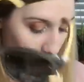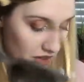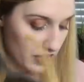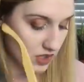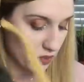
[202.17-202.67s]

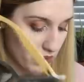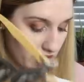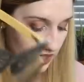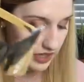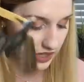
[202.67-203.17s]
with
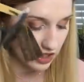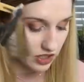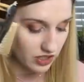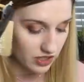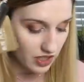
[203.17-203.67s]
spring
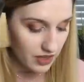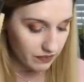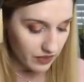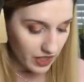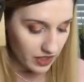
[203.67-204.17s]
hinges
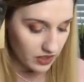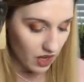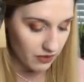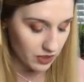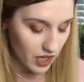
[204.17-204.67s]
and
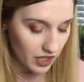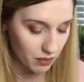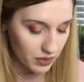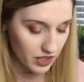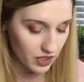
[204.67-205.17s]
offers
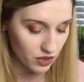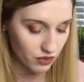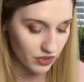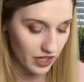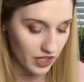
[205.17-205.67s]
100%
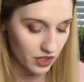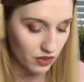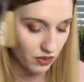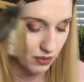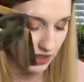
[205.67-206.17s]
UVA
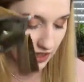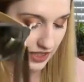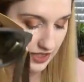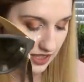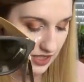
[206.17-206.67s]
UVB
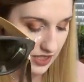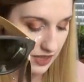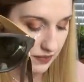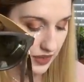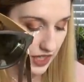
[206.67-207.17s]
lenses.
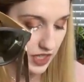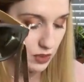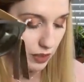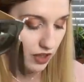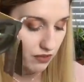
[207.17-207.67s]

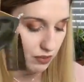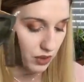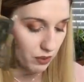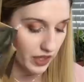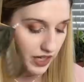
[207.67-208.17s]
Each pair of
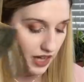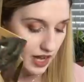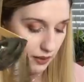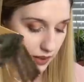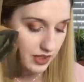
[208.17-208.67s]
Blue Planet
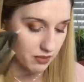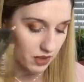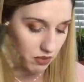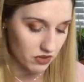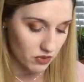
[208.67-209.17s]
eyewear is
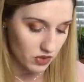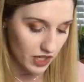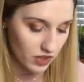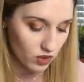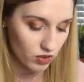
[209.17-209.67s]
made with
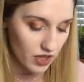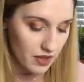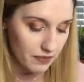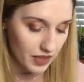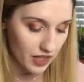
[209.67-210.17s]
recycled
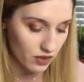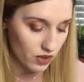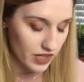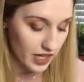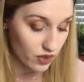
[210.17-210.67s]
and
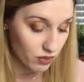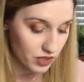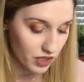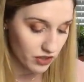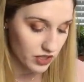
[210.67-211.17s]
or natural
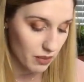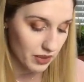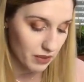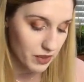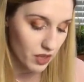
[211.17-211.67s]
materials to help
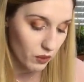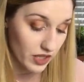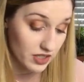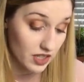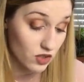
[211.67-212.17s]
eliminate
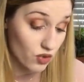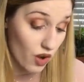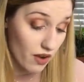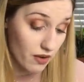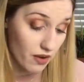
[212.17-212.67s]
waste and
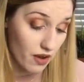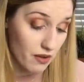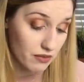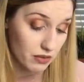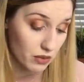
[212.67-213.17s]
draw
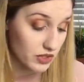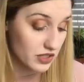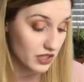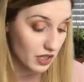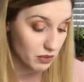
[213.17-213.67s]
from more
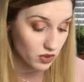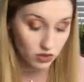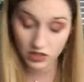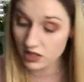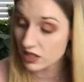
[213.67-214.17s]
sustainable
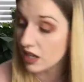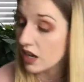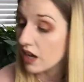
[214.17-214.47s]
sources.